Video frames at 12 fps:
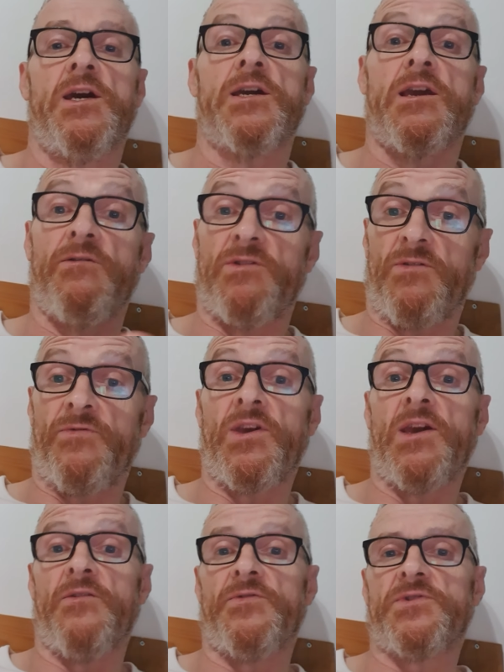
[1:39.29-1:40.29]
giving them
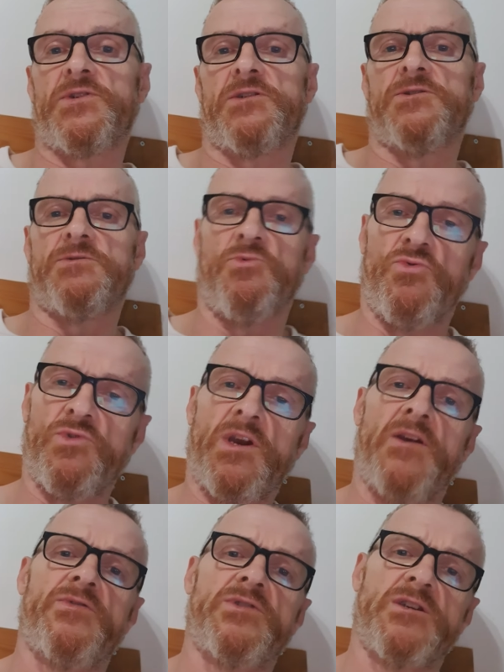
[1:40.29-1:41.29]
gifts, small
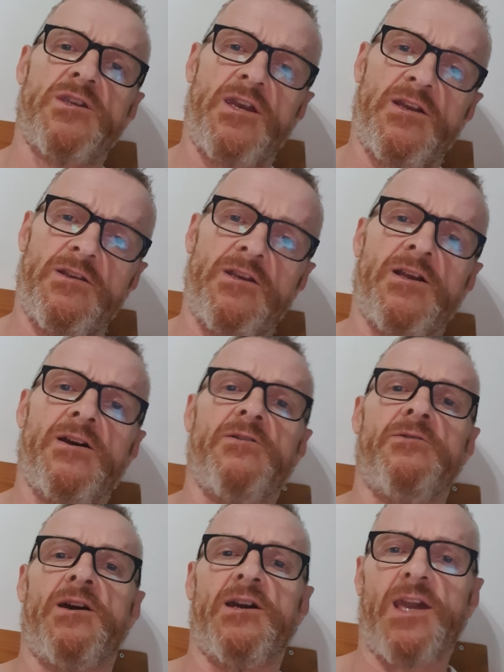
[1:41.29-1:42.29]
gifts, and
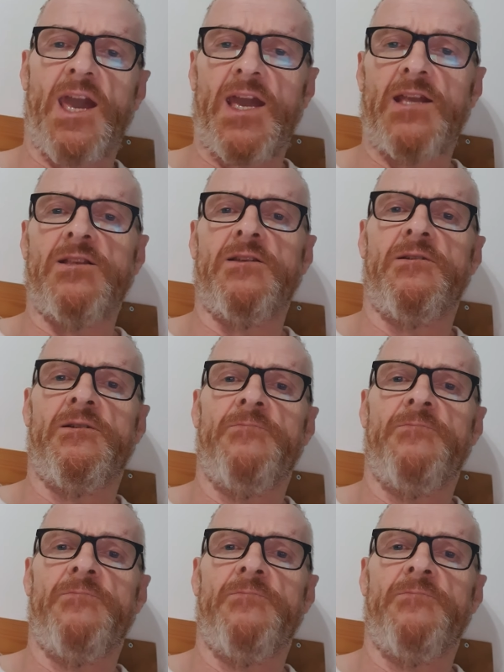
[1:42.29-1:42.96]
then, again,